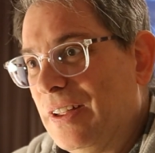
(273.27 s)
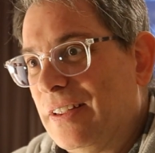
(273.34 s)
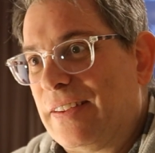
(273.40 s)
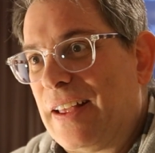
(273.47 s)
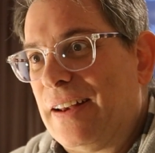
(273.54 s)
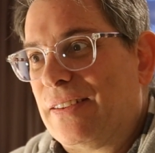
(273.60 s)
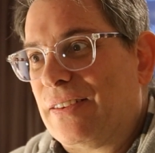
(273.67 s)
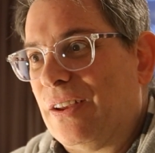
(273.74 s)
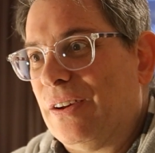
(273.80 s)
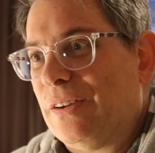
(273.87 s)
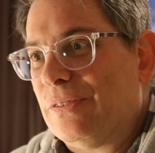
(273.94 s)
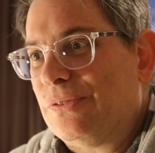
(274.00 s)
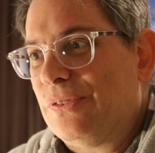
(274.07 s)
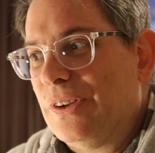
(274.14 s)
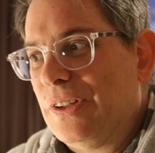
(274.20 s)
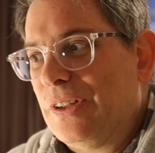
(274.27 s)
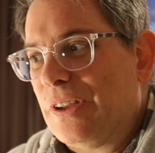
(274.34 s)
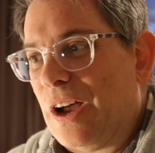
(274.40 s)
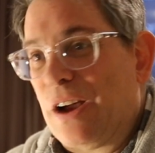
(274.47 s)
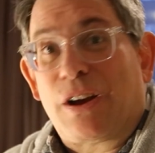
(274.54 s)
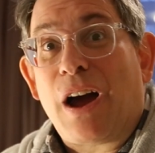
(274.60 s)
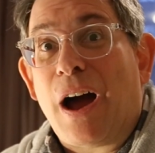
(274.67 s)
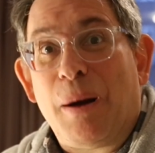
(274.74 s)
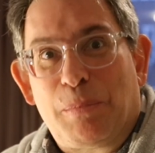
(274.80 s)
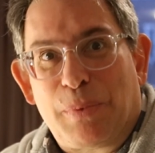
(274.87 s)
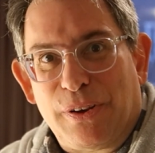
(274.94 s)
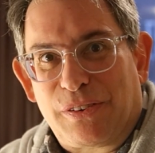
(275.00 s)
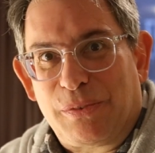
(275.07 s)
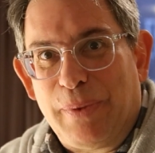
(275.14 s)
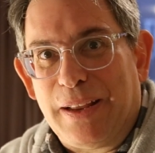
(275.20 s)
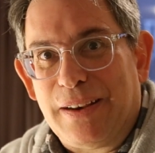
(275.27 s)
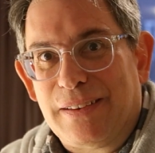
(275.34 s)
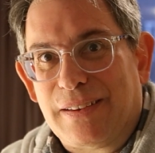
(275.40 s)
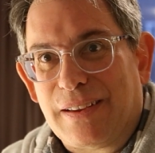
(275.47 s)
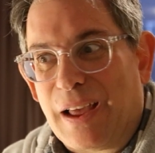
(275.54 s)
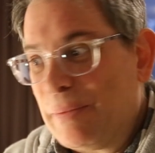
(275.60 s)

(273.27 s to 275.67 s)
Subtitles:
sense of accomplishment.